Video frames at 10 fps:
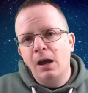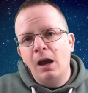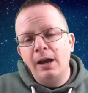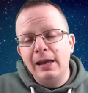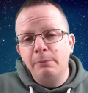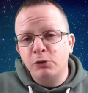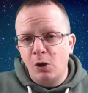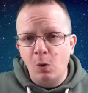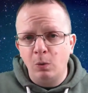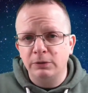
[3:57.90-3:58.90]
I am
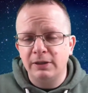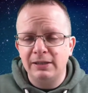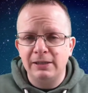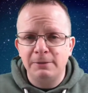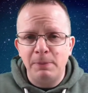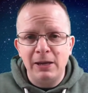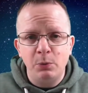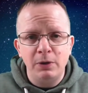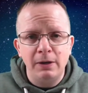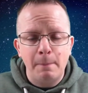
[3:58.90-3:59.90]
told that it is
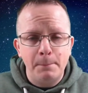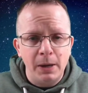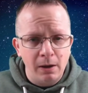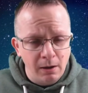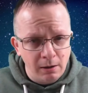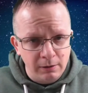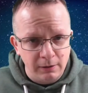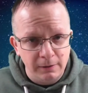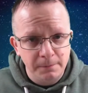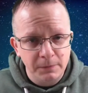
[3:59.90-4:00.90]
Penguin and
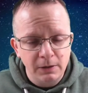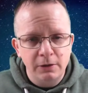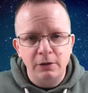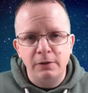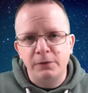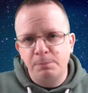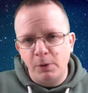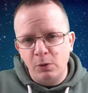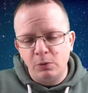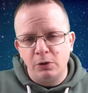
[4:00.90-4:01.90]
Parker that have
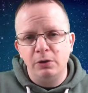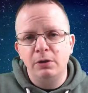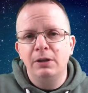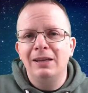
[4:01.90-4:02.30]
spoken